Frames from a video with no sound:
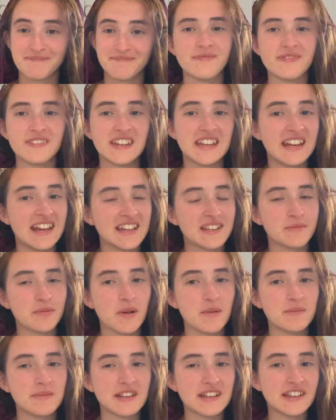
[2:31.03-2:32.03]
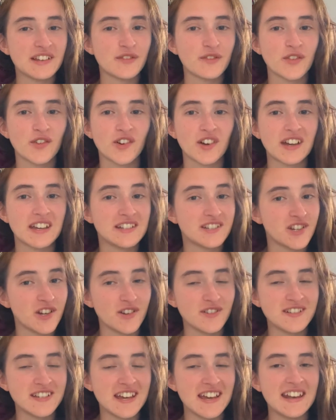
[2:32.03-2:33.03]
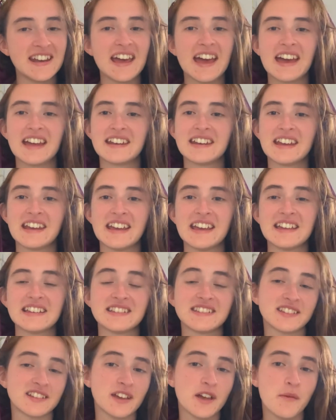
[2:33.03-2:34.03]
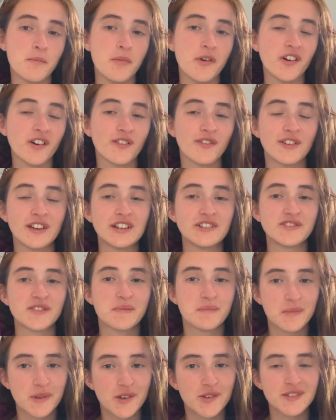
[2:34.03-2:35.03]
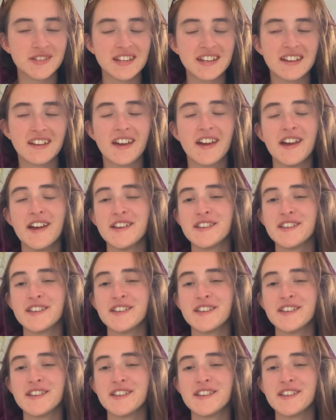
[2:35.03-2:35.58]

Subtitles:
The next prompt is for Kijoten, and it's a book featuring music.